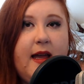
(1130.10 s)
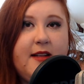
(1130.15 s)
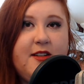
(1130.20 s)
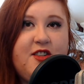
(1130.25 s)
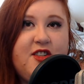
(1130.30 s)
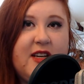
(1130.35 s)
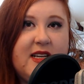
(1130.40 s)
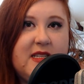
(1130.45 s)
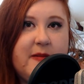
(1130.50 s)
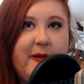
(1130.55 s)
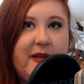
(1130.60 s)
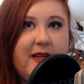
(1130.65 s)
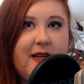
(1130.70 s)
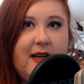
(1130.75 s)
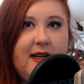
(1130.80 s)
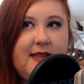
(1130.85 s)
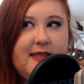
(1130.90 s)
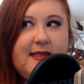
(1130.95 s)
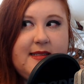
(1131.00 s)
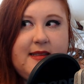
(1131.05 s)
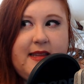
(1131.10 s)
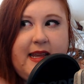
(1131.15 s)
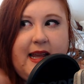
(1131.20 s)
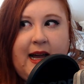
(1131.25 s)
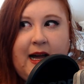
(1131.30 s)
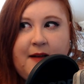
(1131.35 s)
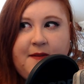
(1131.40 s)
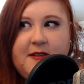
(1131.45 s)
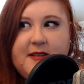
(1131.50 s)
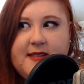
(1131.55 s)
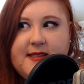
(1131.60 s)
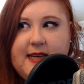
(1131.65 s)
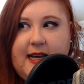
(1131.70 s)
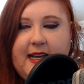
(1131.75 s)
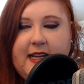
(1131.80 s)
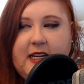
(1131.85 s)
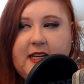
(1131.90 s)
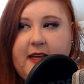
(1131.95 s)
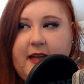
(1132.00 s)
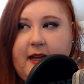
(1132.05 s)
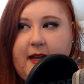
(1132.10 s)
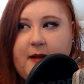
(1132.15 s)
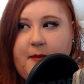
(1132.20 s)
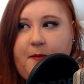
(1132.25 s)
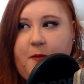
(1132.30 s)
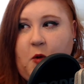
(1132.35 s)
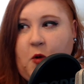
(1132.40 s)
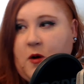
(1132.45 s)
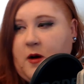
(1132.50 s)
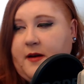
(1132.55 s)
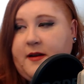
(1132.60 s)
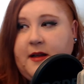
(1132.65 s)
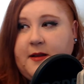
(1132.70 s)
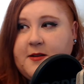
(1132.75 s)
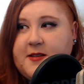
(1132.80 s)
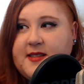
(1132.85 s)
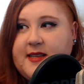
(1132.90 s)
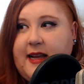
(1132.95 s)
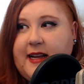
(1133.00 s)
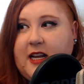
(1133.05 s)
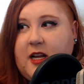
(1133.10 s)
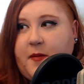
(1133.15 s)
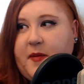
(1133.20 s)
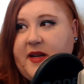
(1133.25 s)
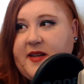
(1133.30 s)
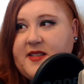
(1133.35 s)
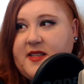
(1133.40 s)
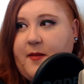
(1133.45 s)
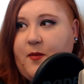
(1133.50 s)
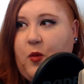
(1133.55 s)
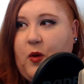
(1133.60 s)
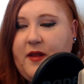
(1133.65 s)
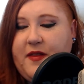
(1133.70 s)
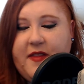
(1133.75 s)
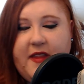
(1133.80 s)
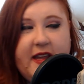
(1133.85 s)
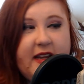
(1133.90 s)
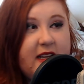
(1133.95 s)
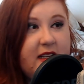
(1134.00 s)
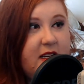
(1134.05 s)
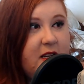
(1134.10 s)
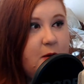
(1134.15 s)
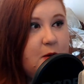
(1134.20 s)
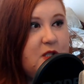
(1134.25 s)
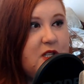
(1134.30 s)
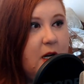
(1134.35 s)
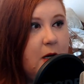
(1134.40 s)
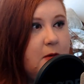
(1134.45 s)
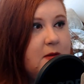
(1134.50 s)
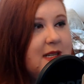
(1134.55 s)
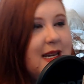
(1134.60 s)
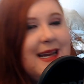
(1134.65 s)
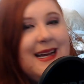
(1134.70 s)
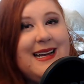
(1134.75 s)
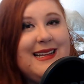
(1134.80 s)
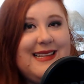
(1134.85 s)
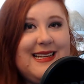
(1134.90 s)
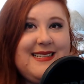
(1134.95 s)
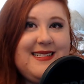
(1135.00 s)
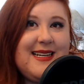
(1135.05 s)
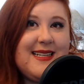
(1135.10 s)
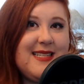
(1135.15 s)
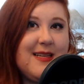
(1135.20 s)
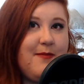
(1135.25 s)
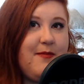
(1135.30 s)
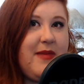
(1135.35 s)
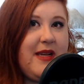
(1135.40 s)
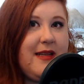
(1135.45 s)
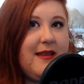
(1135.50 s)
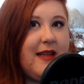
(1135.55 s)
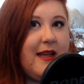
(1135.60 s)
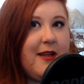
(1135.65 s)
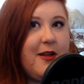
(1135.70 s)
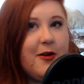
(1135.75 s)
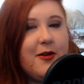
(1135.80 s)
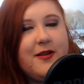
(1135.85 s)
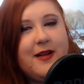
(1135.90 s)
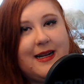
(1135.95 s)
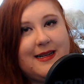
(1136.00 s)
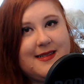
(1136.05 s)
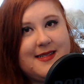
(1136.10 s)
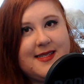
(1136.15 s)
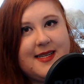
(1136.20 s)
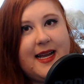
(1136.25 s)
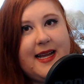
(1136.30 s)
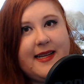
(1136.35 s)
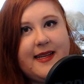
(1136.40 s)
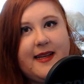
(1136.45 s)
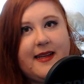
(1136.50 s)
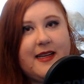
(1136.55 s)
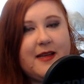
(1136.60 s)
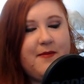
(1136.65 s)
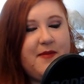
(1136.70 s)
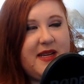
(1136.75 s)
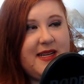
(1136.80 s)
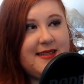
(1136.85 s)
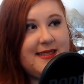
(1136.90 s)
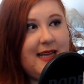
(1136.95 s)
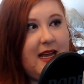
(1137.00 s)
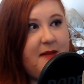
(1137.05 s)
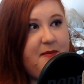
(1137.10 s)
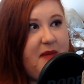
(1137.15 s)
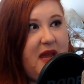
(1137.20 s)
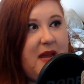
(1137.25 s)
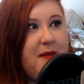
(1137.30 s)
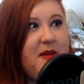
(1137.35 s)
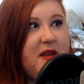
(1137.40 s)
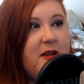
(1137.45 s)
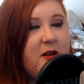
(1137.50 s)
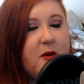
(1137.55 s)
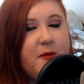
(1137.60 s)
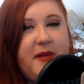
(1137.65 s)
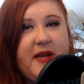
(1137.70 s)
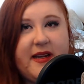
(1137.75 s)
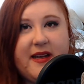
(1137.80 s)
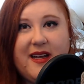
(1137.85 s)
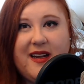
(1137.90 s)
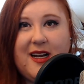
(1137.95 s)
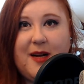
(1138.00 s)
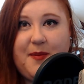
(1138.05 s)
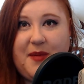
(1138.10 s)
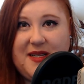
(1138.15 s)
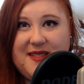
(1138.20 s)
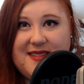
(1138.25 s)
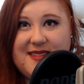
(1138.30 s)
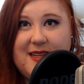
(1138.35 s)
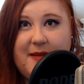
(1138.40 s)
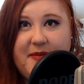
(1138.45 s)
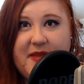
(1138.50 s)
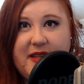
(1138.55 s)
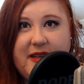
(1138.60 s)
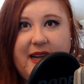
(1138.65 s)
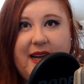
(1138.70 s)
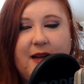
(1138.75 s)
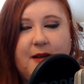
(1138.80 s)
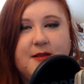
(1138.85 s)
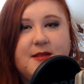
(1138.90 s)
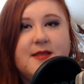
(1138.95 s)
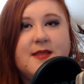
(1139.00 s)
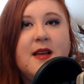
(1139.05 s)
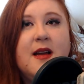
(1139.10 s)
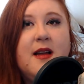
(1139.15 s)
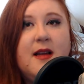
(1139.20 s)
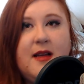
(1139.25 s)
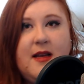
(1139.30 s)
Just because the alpha psychic or another psychic picks up one thing and you don't, that doesn't mean that you're not psychic. It means that maybe you're picking up on something else.